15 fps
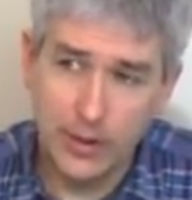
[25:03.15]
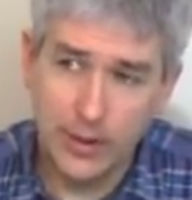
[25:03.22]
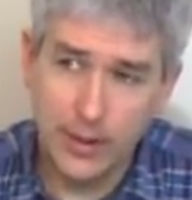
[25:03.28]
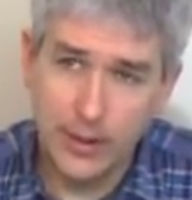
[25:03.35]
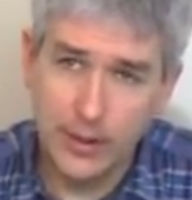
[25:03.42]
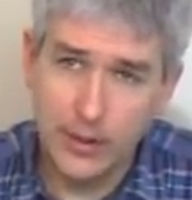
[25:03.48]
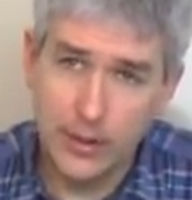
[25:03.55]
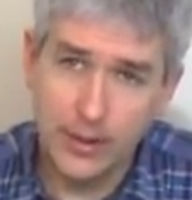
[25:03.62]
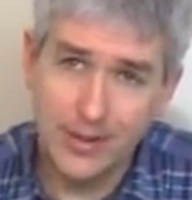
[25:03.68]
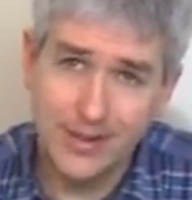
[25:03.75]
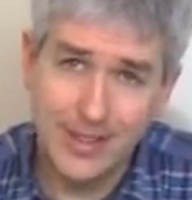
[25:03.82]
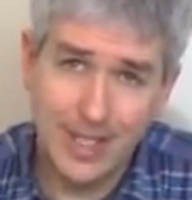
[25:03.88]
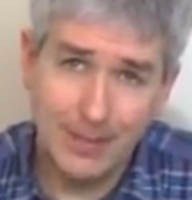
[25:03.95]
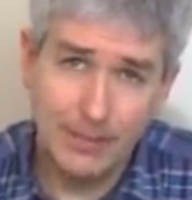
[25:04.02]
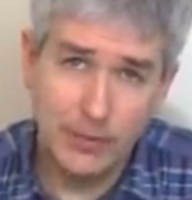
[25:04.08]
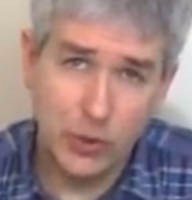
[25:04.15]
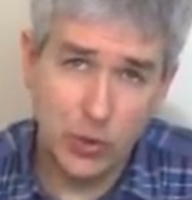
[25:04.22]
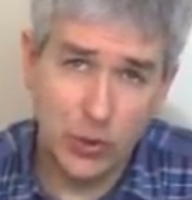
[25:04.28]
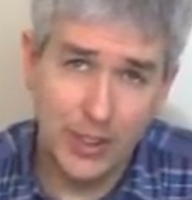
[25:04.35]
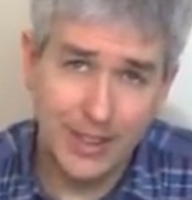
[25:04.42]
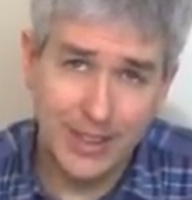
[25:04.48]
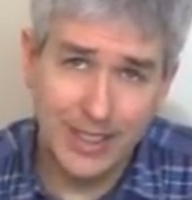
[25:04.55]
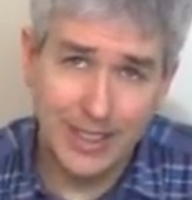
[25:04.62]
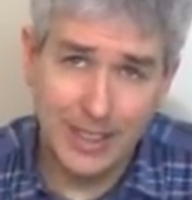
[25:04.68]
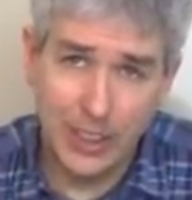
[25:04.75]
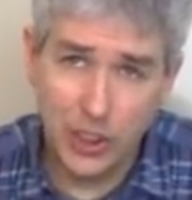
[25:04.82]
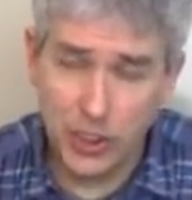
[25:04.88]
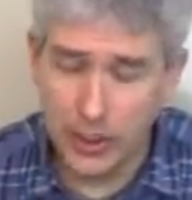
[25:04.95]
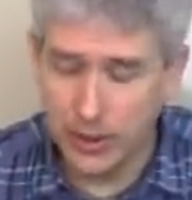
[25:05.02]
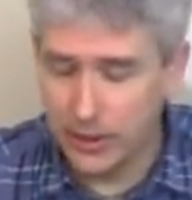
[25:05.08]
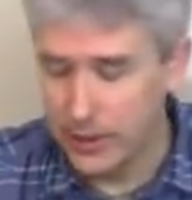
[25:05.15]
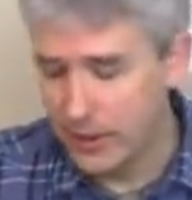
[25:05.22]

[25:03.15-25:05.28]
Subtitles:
in the same shorted condition,